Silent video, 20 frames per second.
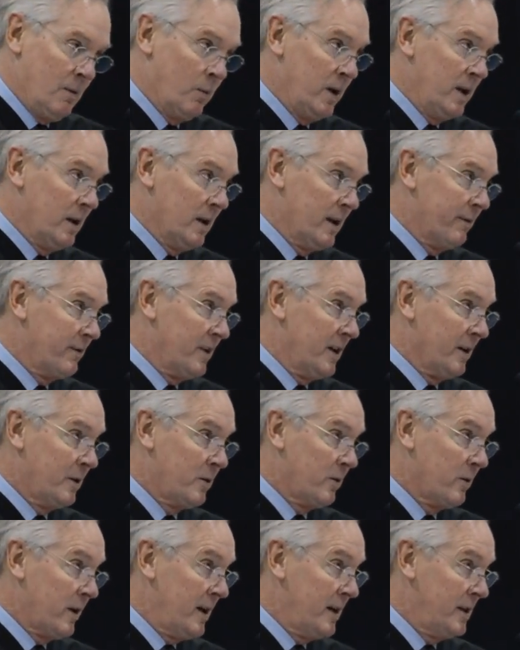We live in a
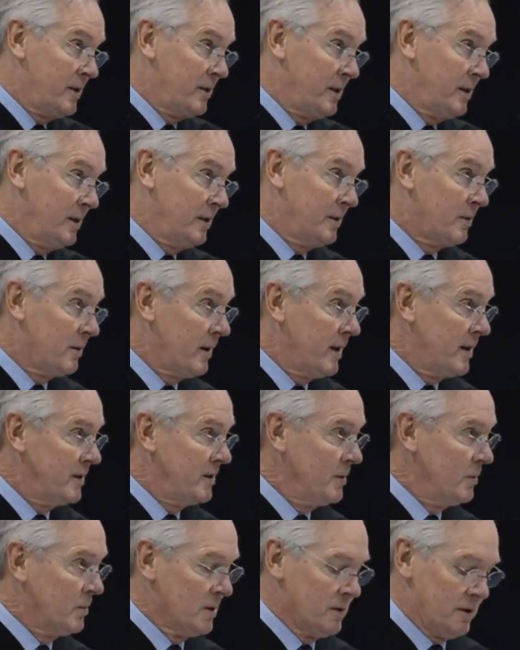crazy,
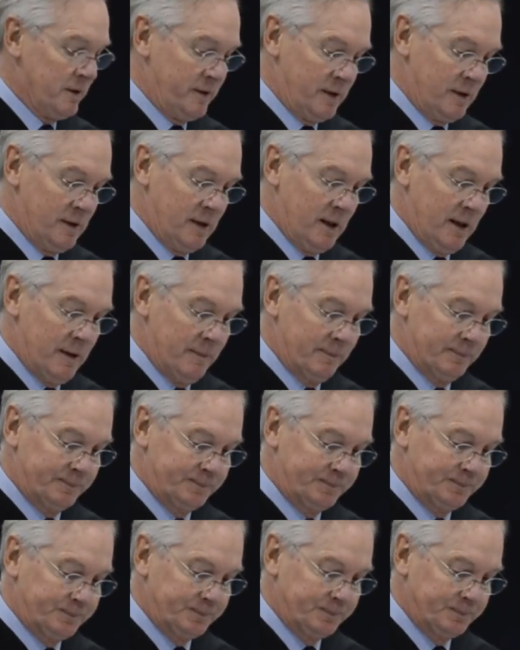crazy world today.
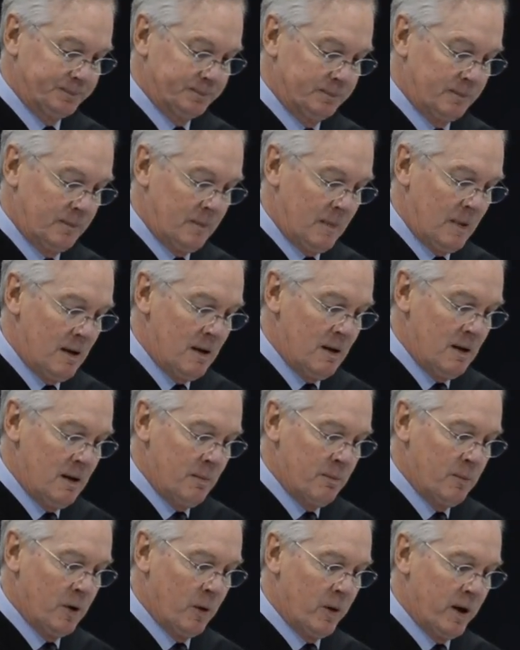
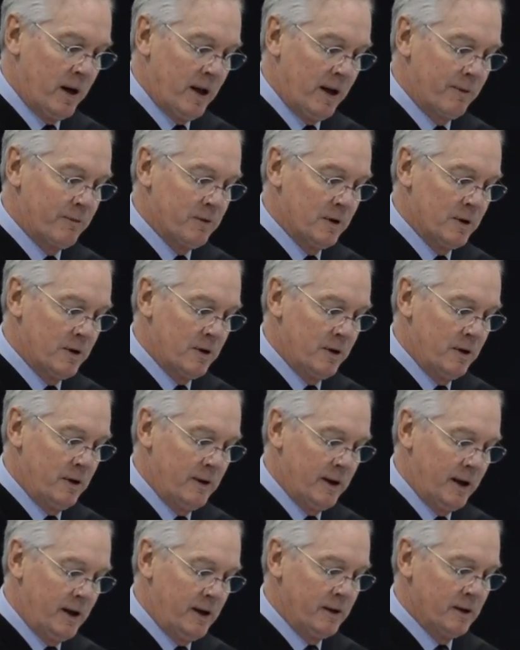But what I've
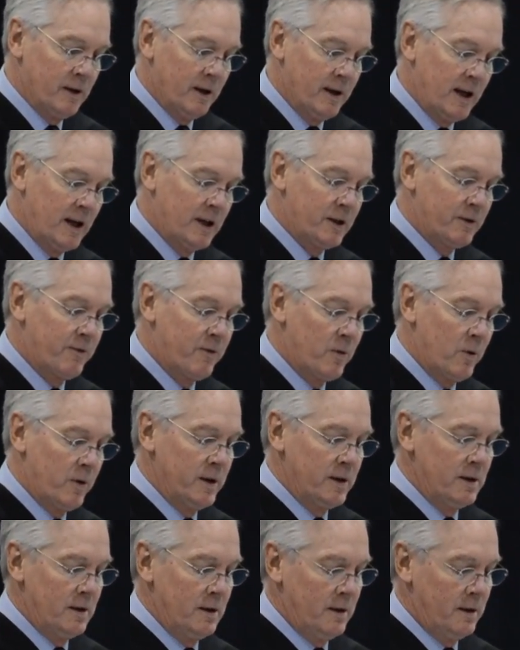learned that in the last
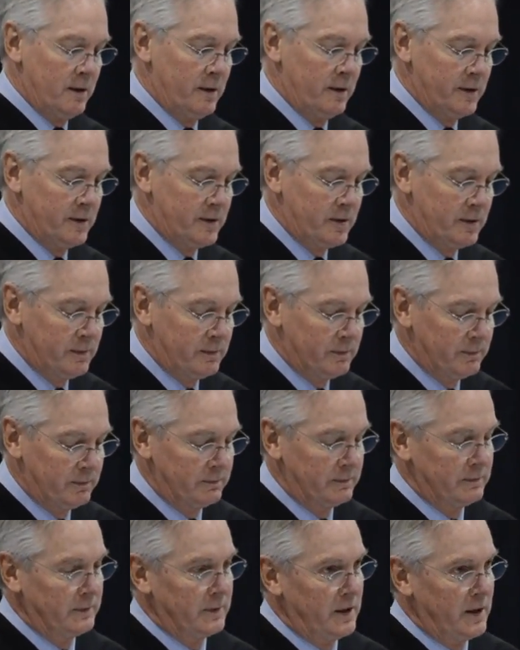40 years,
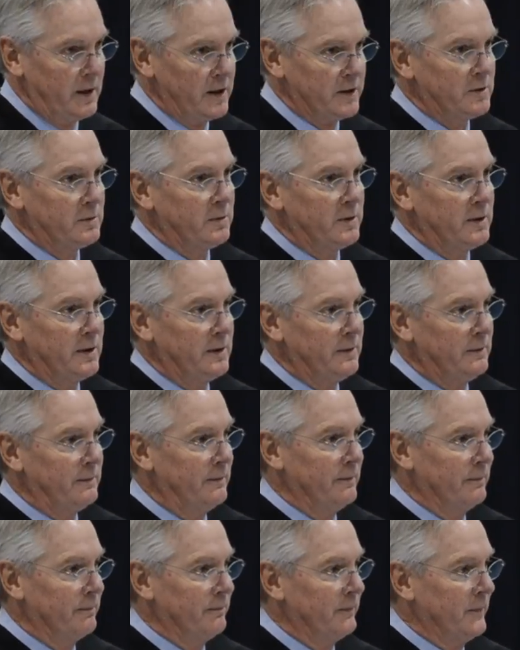history
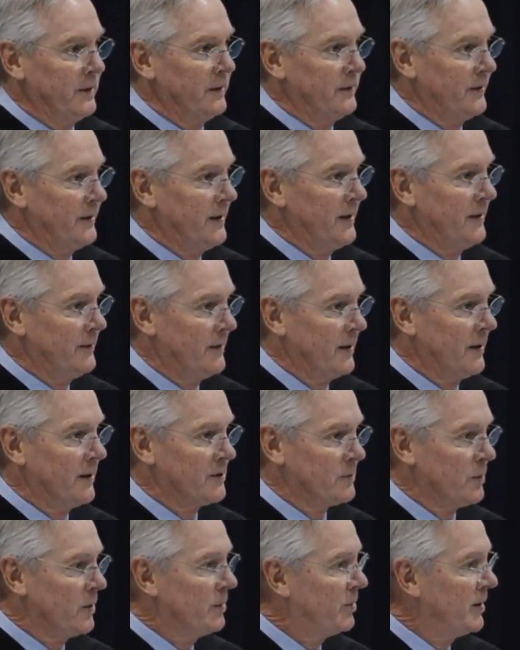indeed
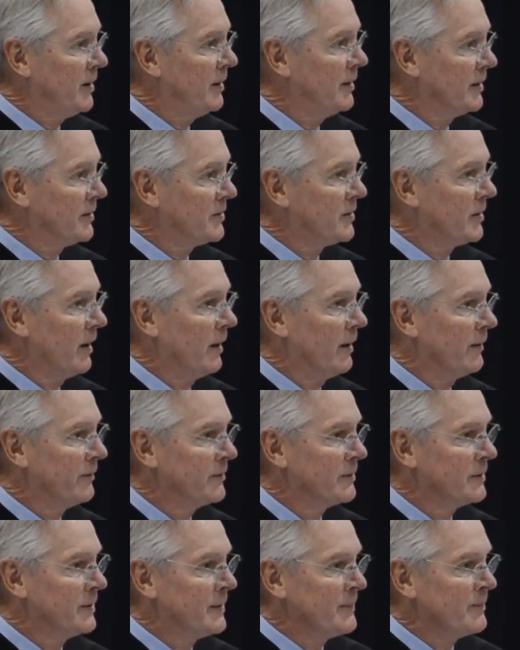does repeat
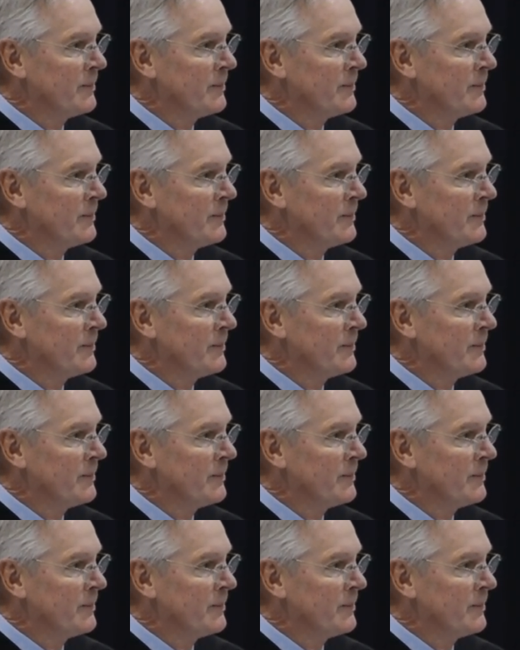itself.